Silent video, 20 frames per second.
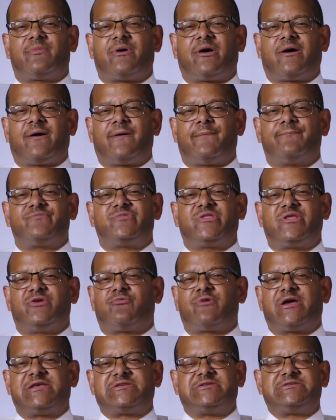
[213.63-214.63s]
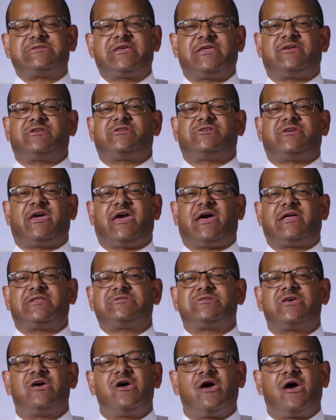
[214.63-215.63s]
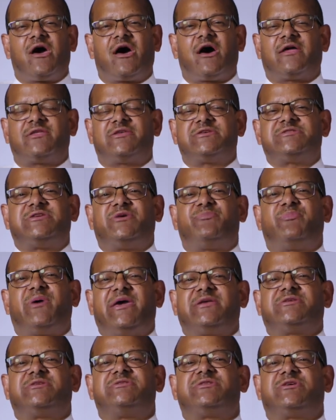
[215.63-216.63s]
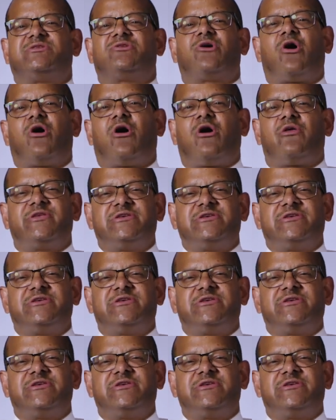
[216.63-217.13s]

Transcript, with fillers: um, the residents get a chance uh, to see patients in all